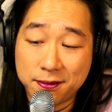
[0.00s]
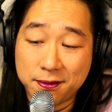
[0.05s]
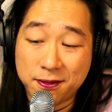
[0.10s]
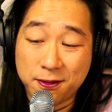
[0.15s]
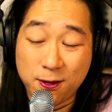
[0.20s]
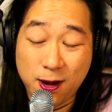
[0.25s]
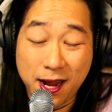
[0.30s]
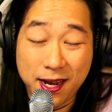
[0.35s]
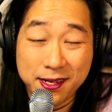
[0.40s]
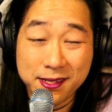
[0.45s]

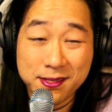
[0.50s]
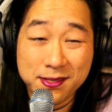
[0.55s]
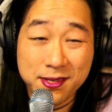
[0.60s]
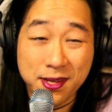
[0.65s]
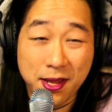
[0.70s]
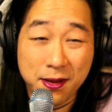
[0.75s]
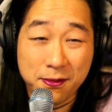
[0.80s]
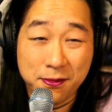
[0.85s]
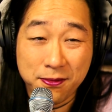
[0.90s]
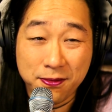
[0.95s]
friends
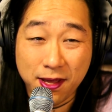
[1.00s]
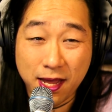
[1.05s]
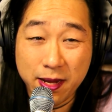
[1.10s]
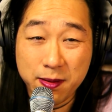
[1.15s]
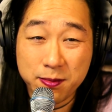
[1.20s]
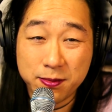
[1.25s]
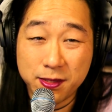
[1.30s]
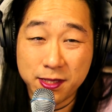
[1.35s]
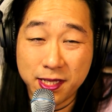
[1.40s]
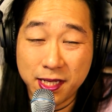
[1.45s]
and
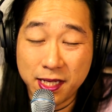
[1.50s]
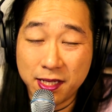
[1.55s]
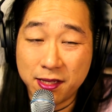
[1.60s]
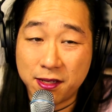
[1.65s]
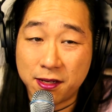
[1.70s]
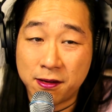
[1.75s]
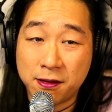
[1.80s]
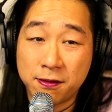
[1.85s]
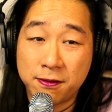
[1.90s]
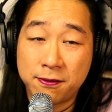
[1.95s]
family, the
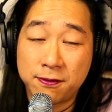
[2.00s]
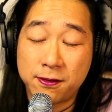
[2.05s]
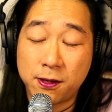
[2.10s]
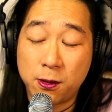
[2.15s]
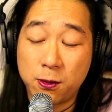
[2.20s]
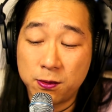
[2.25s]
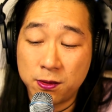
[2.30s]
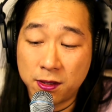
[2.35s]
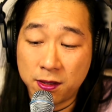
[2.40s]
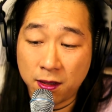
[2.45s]

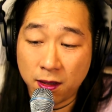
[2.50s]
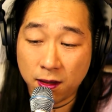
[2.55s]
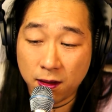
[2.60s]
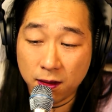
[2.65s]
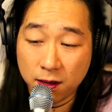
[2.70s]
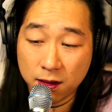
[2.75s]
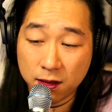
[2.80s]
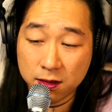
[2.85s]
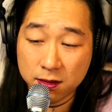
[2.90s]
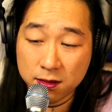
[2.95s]
phone
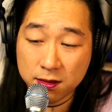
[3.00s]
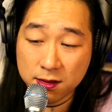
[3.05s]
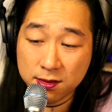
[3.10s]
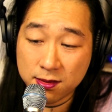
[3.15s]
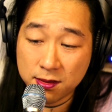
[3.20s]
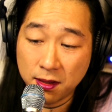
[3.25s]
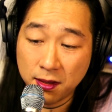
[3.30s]
calls,